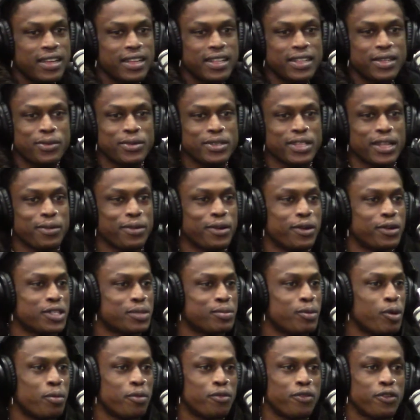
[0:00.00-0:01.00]
He was like, we're gonna
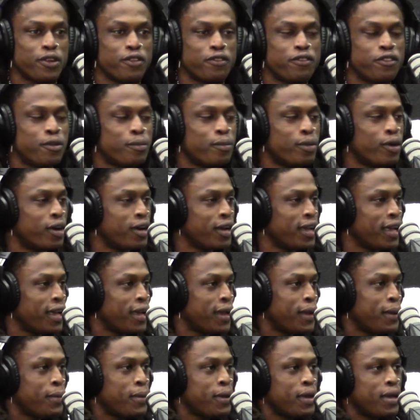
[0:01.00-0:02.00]
smoke before the football
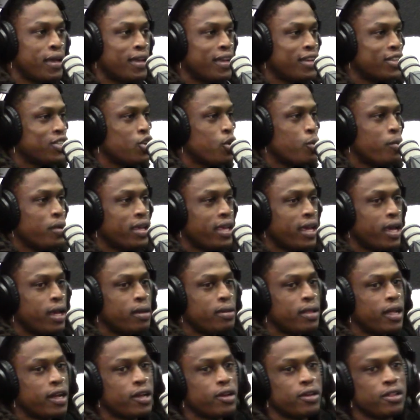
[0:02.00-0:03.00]
game. So it became
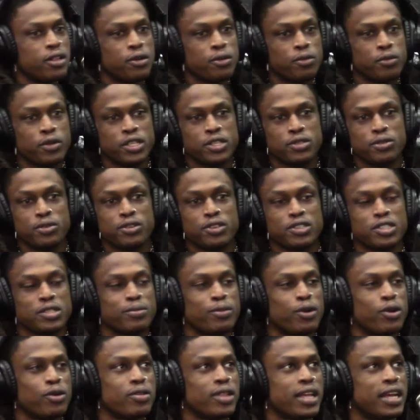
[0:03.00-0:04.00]
like a little ritual to
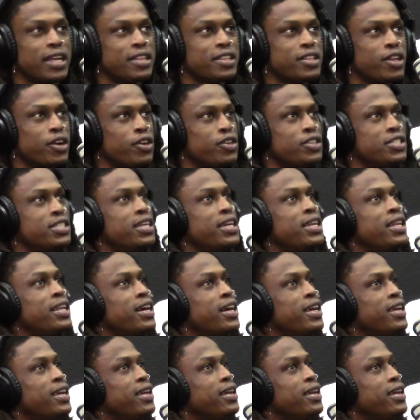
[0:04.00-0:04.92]
smoke like Thursday night.